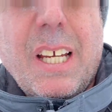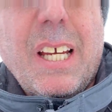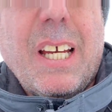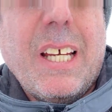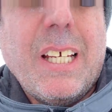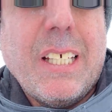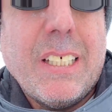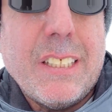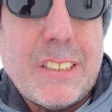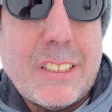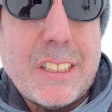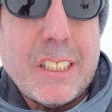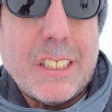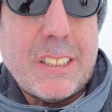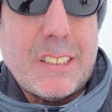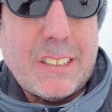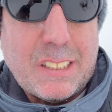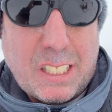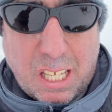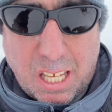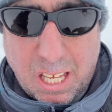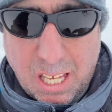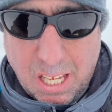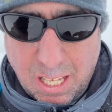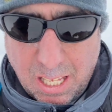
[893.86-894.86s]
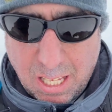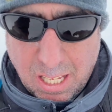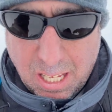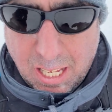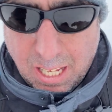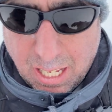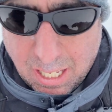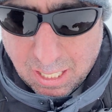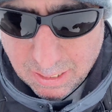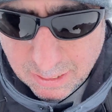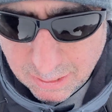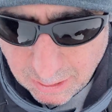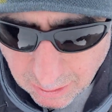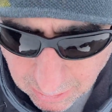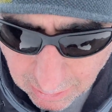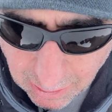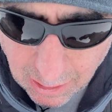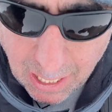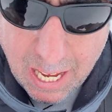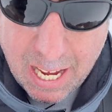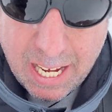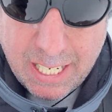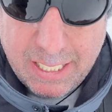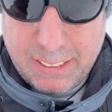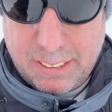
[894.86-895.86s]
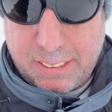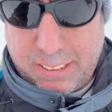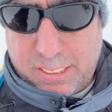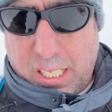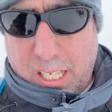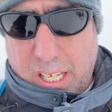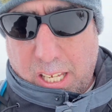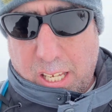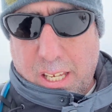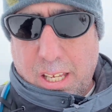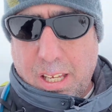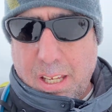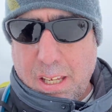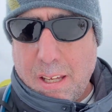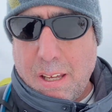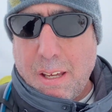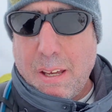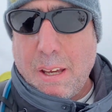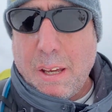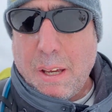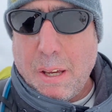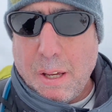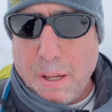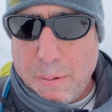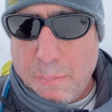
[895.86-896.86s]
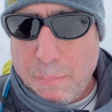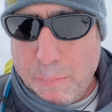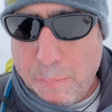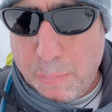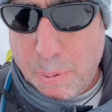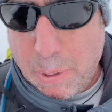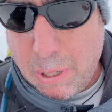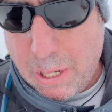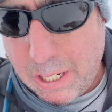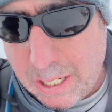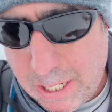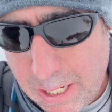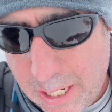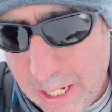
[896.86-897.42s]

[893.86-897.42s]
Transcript: It's just the last bit